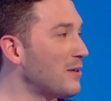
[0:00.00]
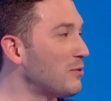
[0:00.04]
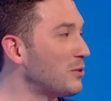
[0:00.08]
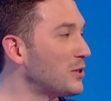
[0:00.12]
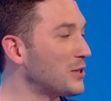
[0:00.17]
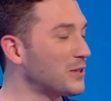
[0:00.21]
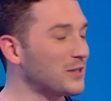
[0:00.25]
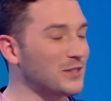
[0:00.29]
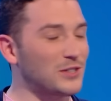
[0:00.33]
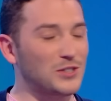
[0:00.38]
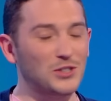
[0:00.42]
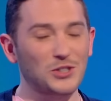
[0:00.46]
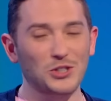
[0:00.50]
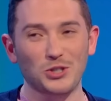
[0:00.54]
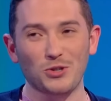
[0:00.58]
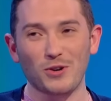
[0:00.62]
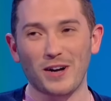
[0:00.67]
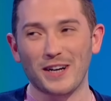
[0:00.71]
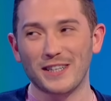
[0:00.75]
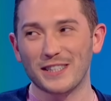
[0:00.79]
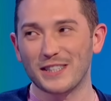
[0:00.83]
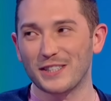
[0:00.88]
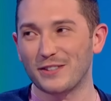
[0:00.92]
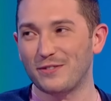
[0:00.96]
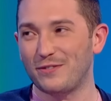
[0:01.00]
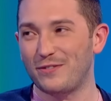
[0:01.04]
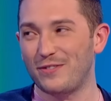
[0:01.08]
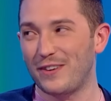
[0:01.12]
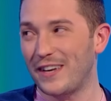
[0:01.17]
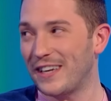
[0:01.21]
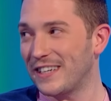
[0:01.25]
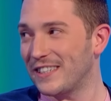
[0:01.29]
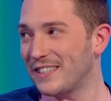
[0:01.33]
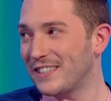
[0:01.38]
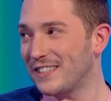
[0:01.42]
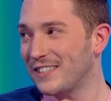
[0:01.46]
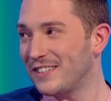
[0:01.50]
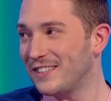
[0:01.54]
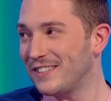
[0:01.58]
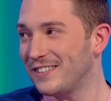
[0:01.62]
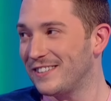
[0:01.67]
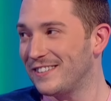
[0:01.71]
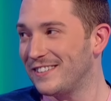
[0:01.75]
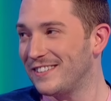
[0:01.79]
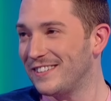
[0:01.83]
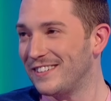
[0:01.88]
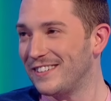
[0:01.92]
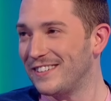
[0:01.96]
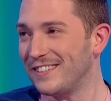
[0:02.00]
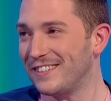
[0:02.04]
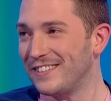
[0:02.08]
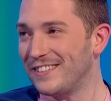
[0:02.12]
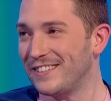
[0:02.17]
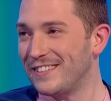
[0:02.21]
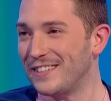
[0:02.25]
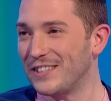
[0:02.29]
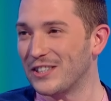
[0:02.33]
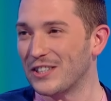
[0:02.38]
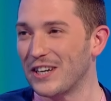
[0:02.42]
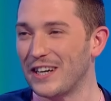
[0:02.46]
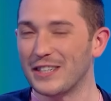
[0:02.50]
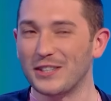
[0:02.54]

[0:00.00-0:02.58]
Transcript: was transfixed. This guy